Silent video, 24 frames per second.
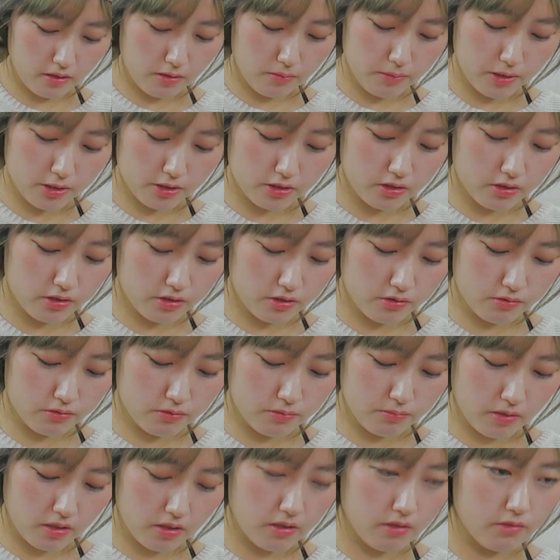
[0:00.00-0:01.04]
I'll make sure
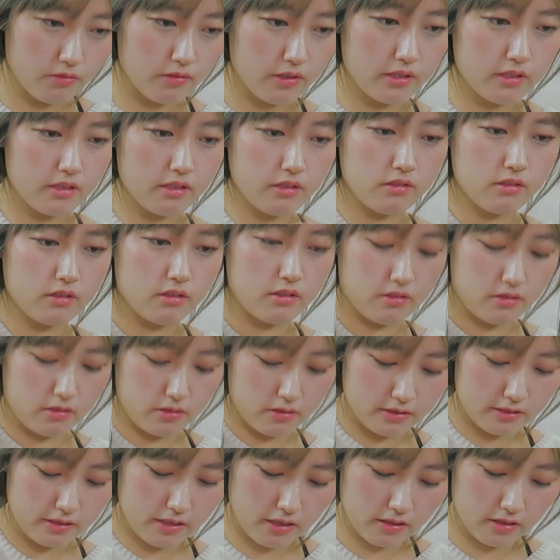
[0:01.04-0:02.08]
to write down
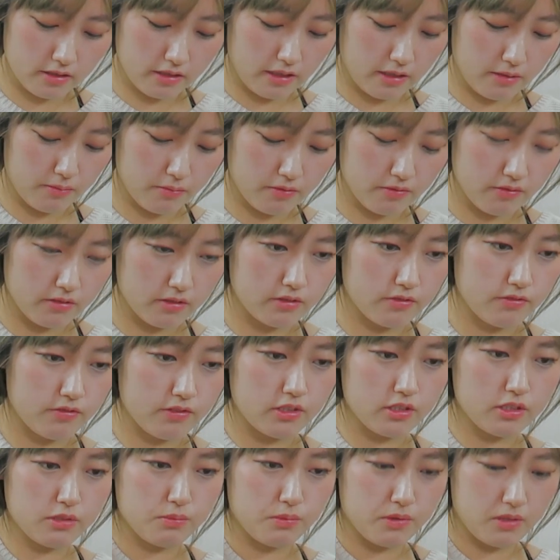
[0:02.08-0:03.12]
the exact name of this
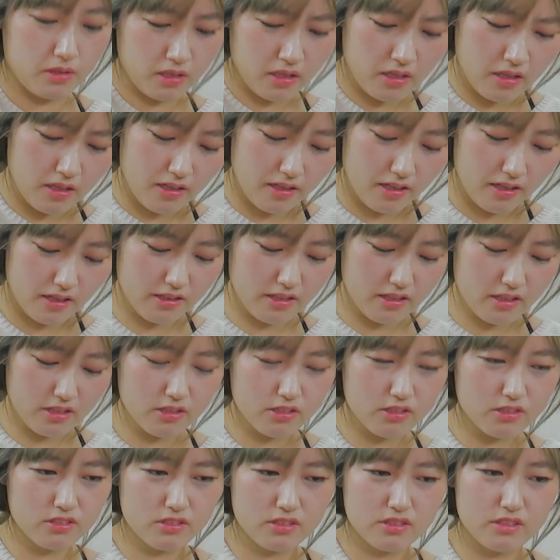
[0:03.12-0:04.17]
fish, but I think
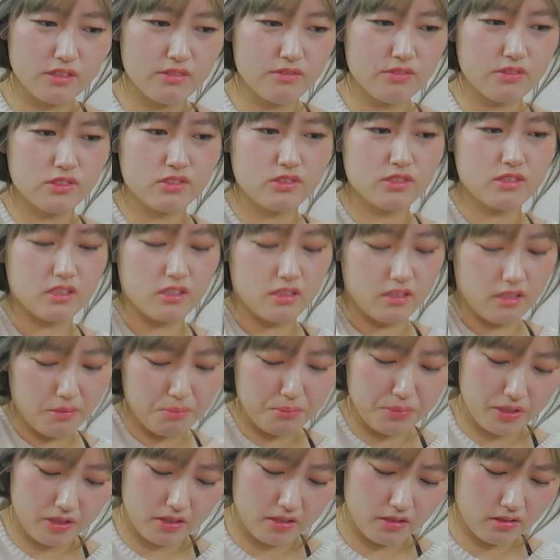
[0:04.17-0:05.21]
you could just even use
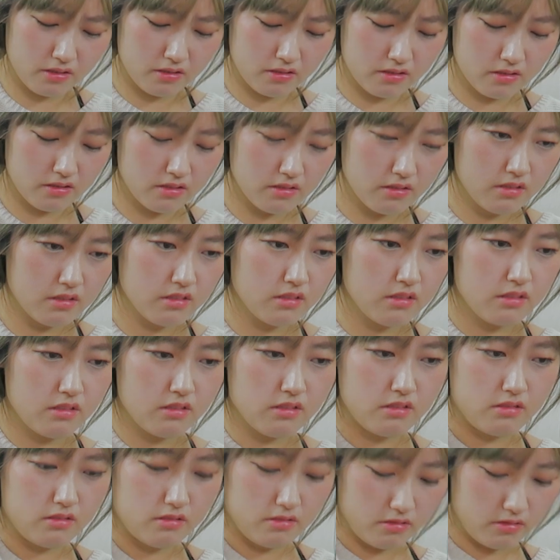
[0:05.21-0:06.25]
tilapia.
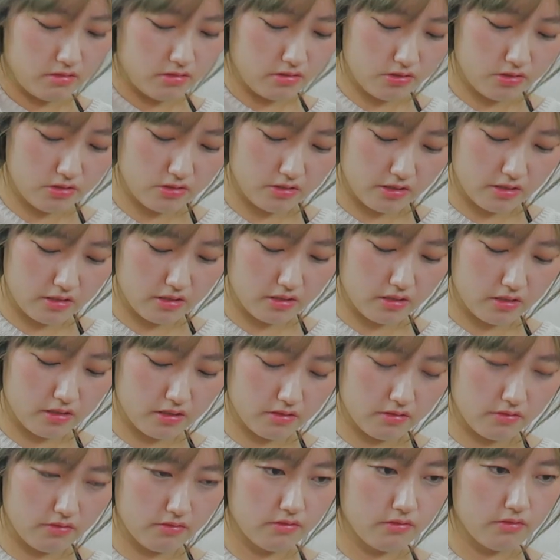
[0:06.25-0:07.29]
Or just any
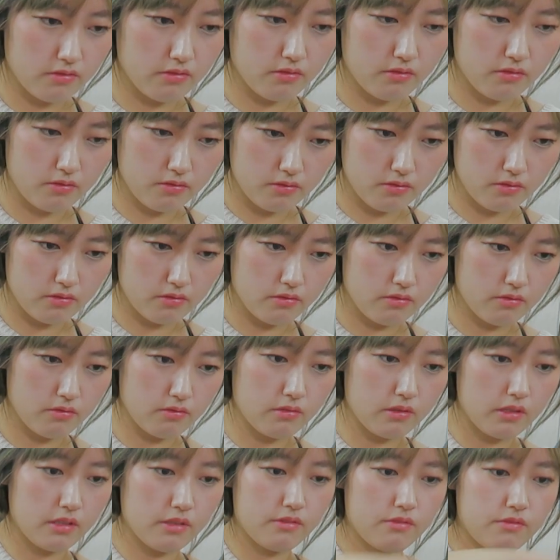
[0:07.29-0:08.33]
kind of
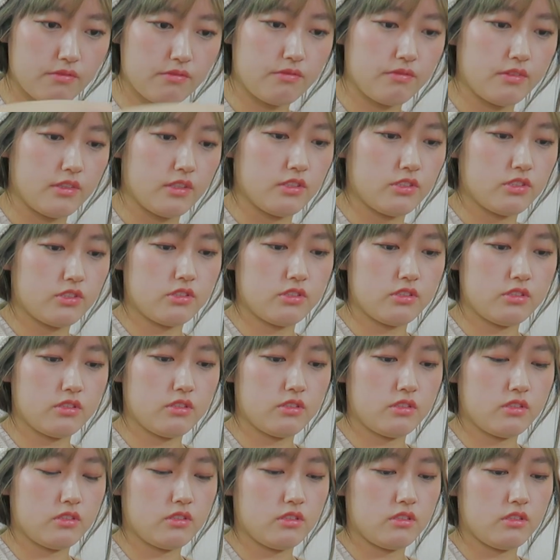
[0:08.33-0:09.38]
white fish.
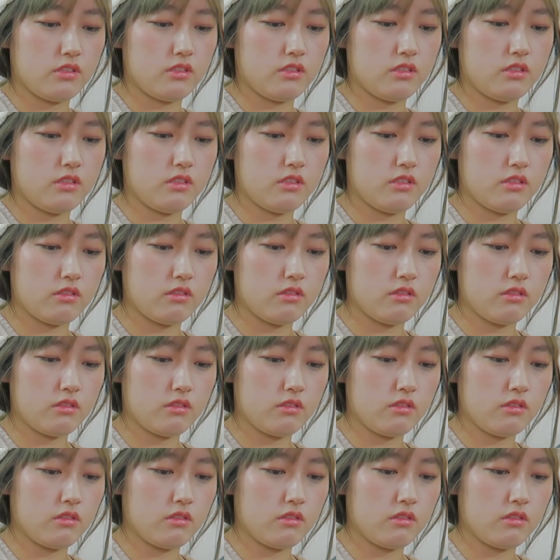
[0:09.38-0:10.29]
No?